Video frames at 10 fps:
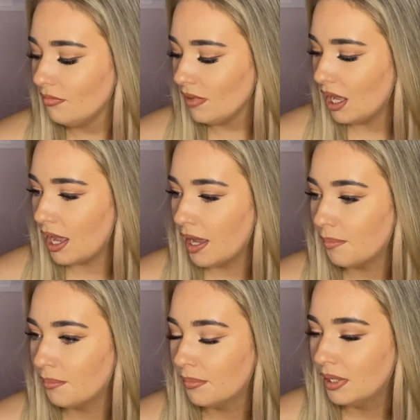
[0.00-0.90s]

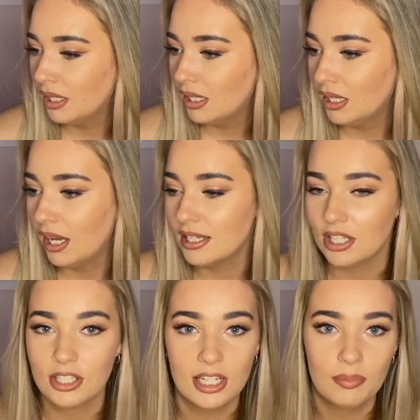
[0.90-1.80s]

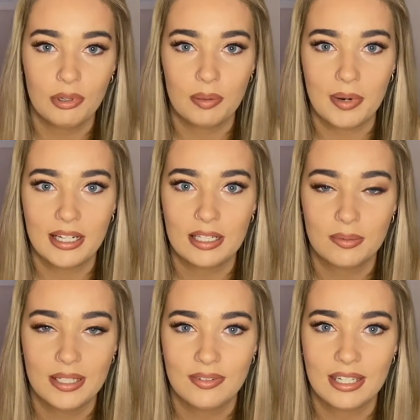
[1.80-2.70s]
Essentially what the braidless
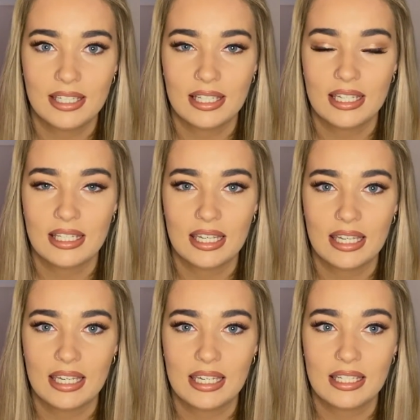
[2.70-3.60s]
weave is
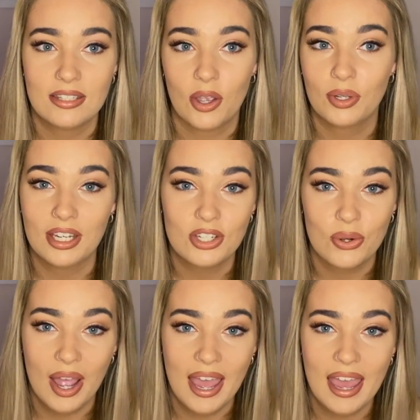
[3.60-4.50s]
it is sewn into
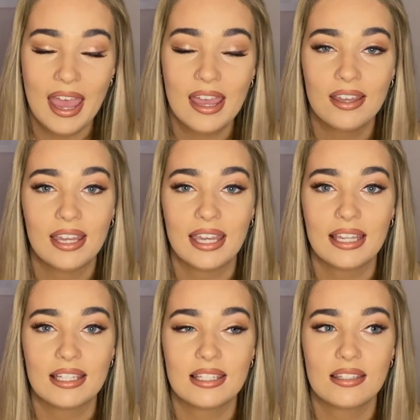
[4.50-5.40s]
your hair.
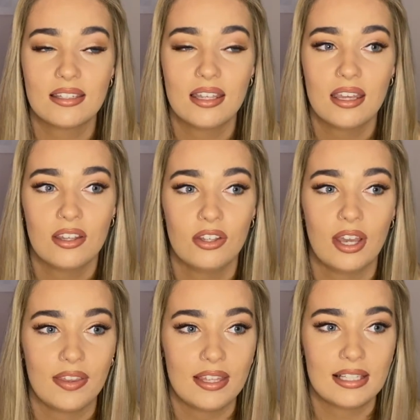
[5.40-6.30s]
You
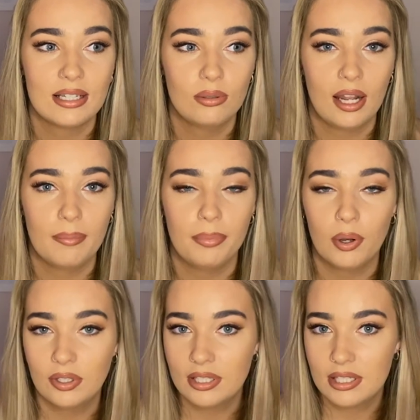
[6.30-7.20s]
get these little like
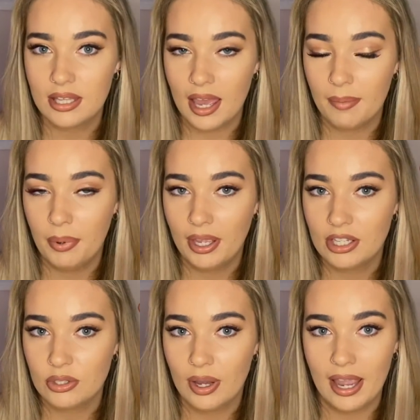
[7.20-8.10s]
bonds that are put
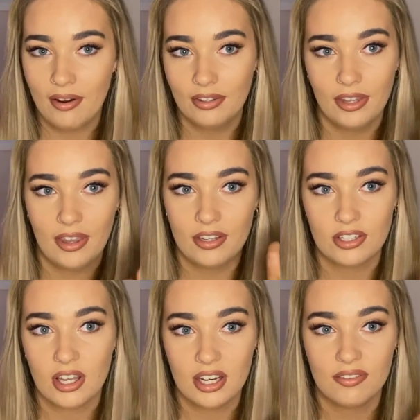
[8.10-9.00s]
into your hair and then they're
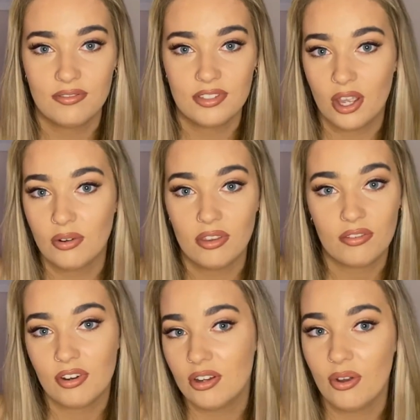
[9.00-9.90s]
just kind of sewn
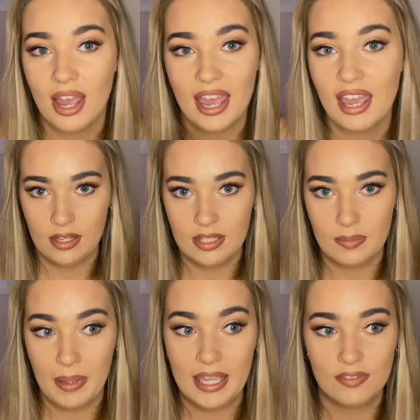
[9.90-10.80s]
through your hair. This is
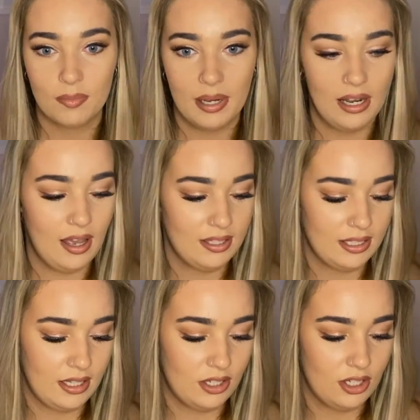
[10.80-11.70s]
a piece from my last
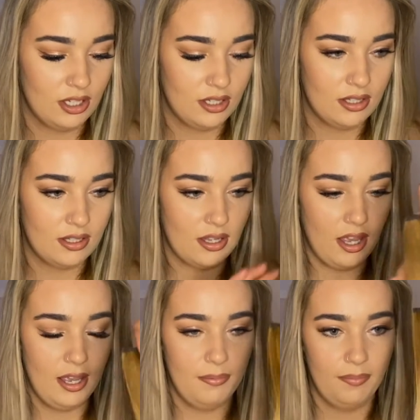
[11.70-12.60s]
extensions
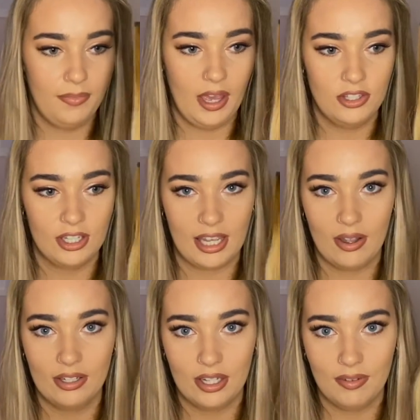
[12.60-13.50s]
that I took
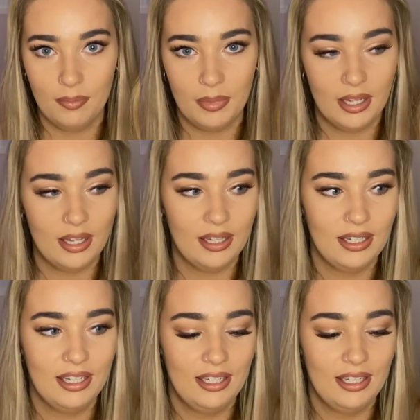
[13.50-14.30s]
out in November.